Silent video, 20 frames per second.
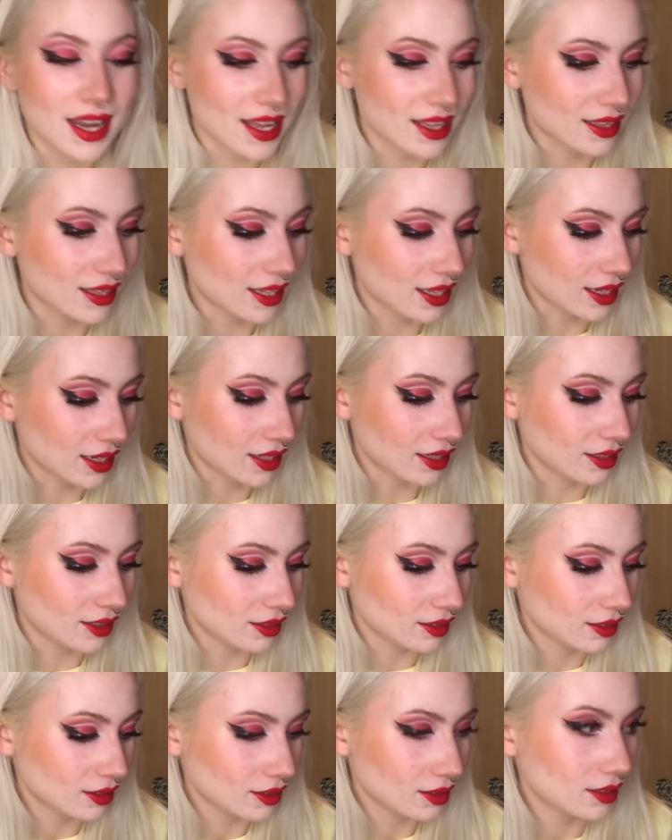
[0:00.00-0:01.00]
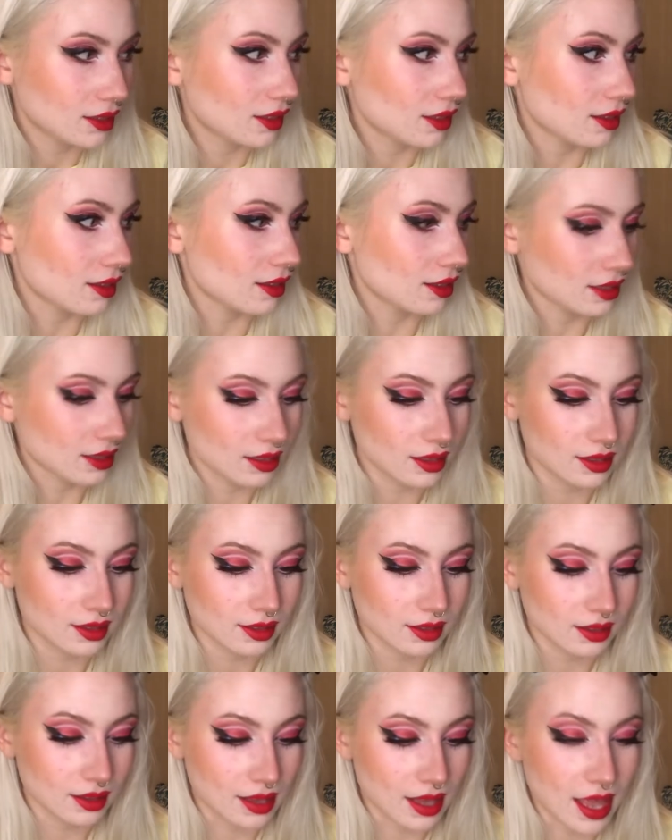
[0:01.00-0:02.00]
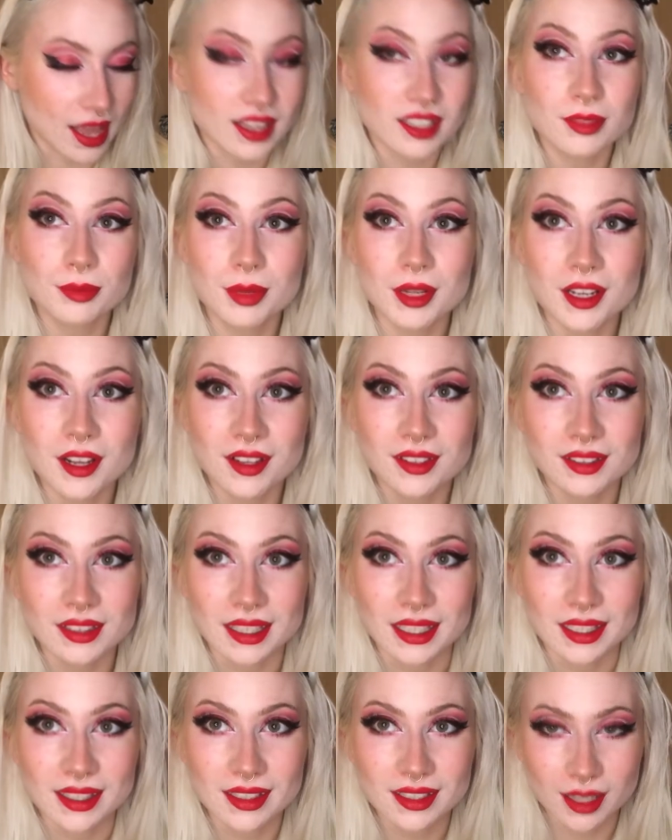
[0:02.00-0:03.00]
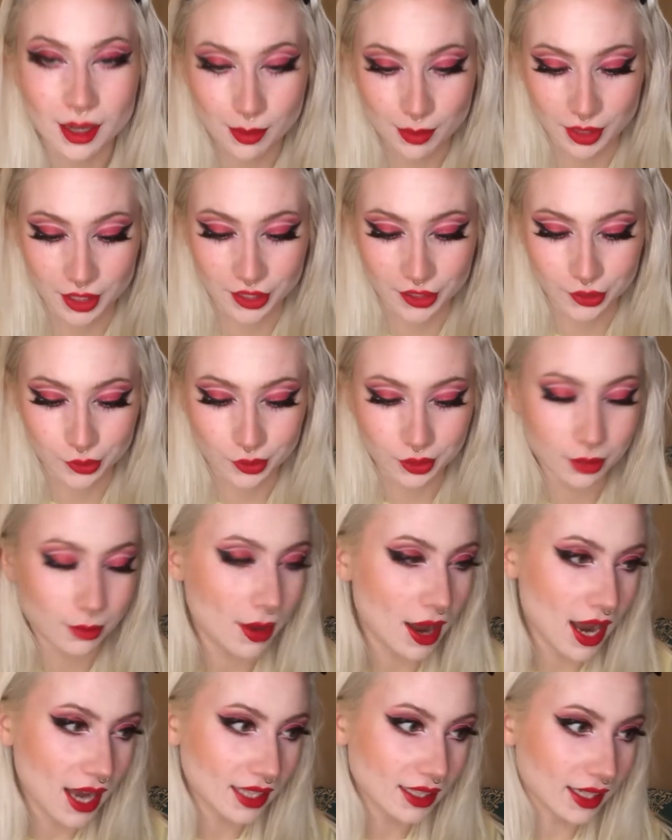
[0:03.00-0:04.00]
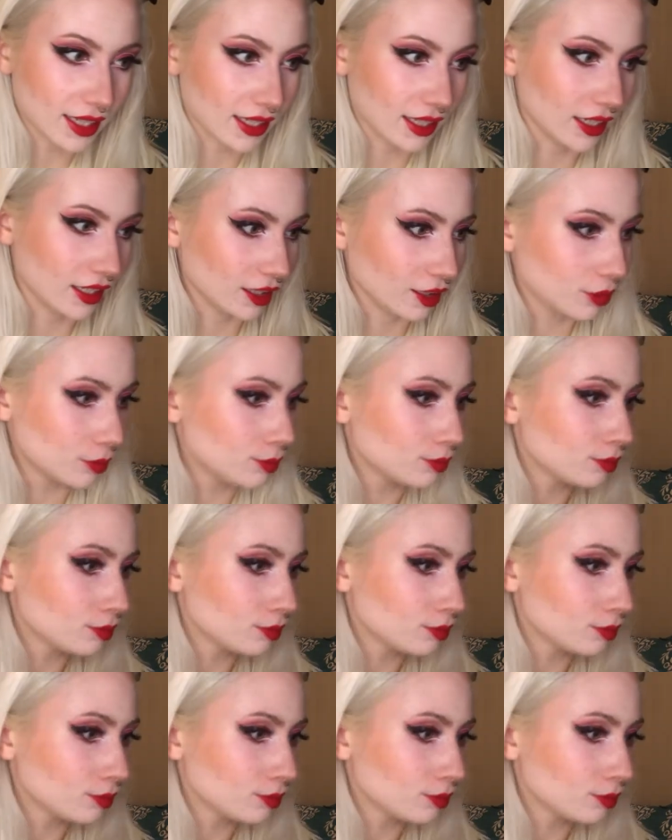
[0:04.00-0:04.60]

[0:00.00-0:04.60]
And then last but not least, I'm gonna do some highlighting.